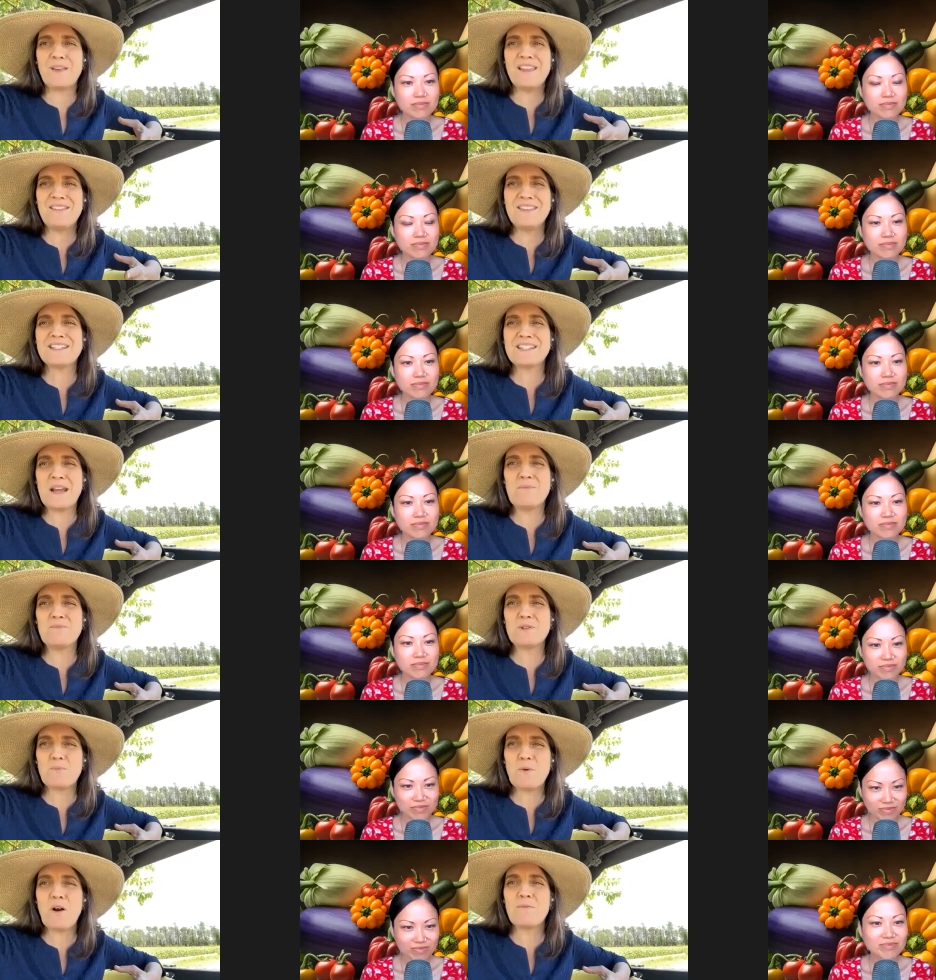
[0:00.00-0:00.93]
Speaker 1: in the same
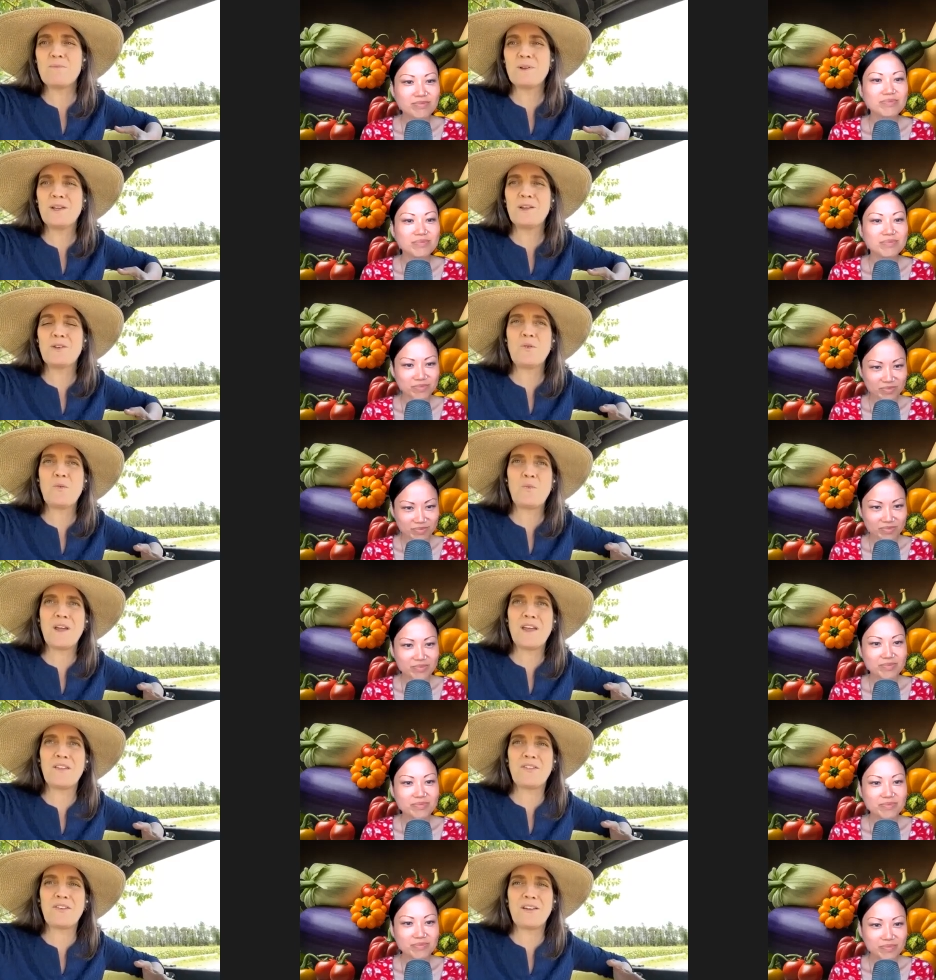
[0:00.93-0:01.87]
department
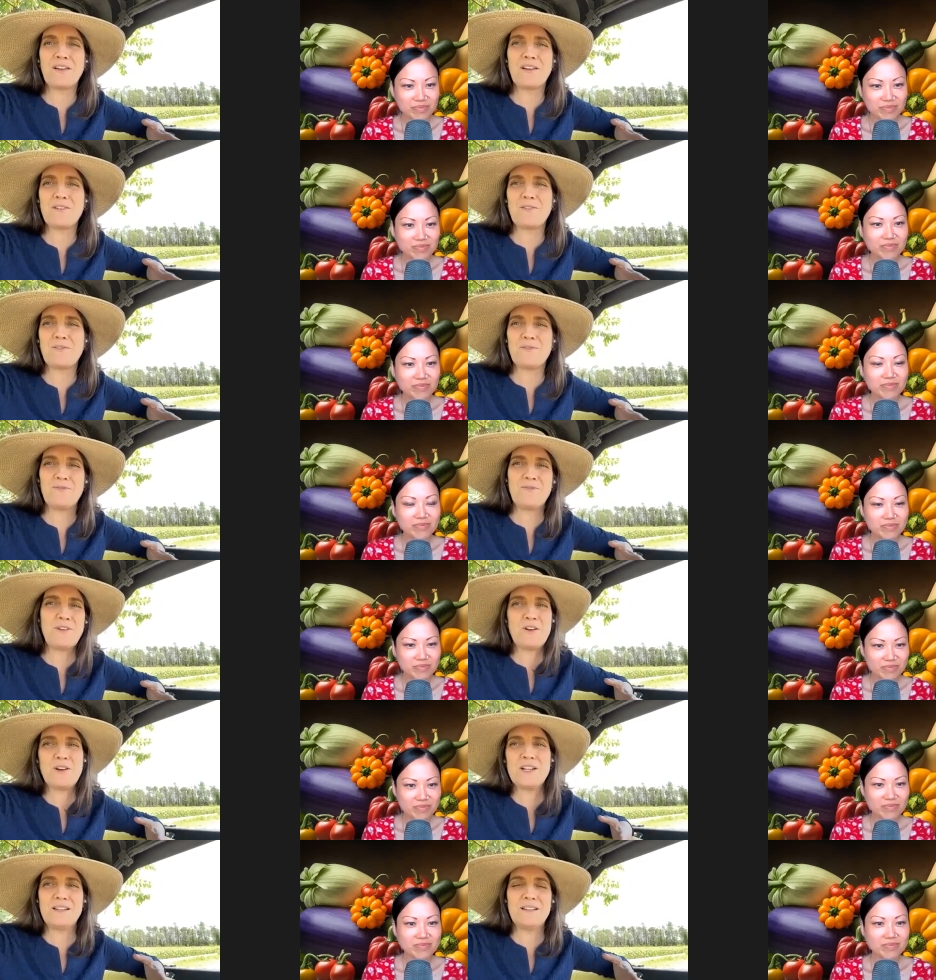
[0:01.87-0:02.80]
with a
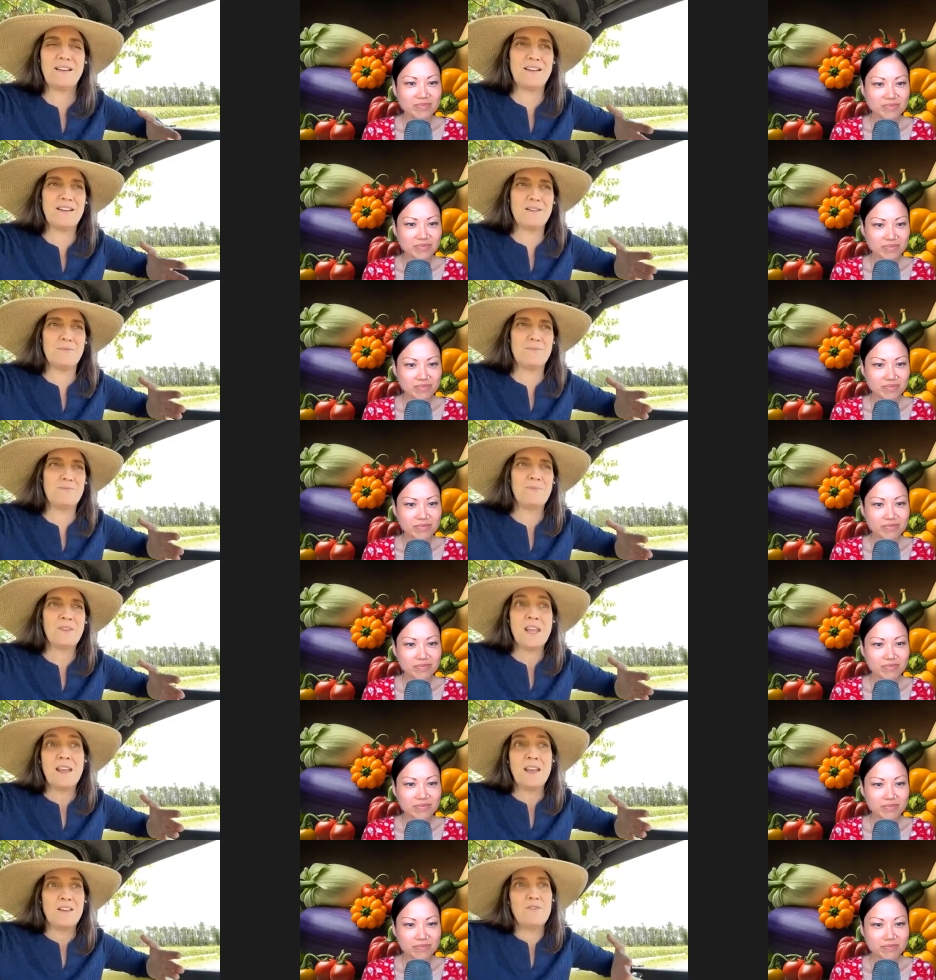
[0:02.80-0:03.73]
very um,
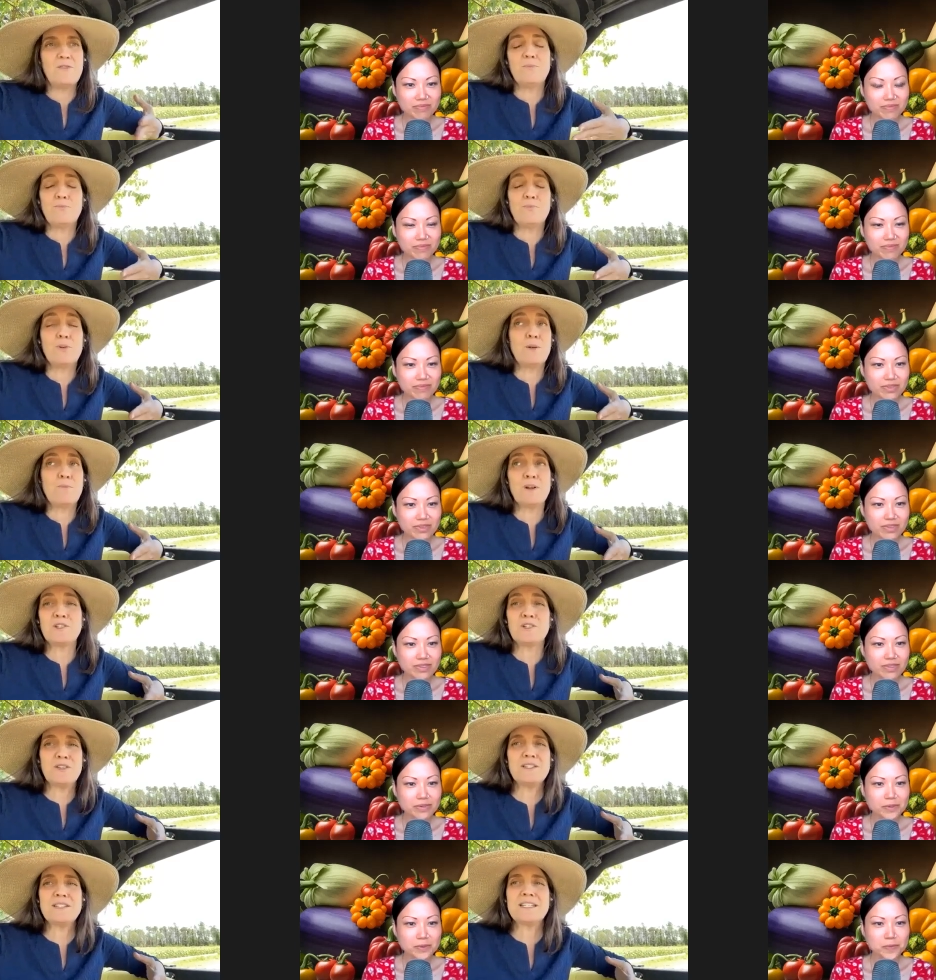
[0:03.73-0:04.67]
pretty
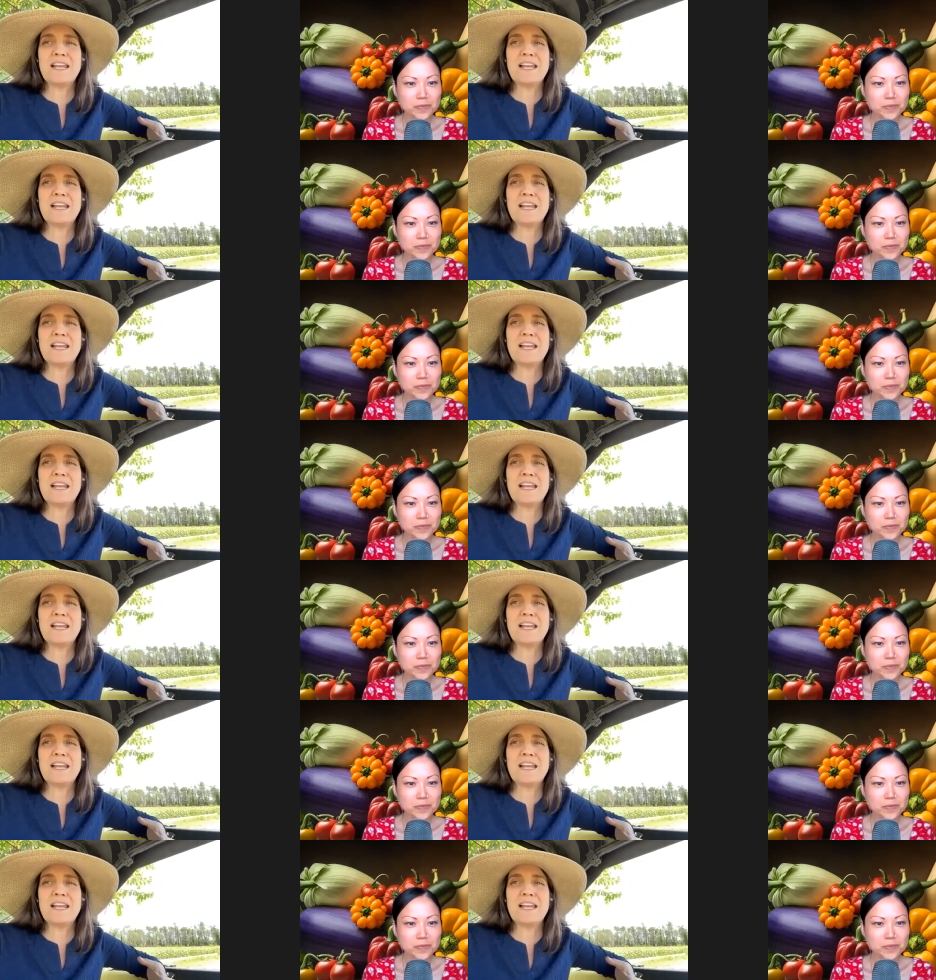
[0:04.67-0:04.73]
much the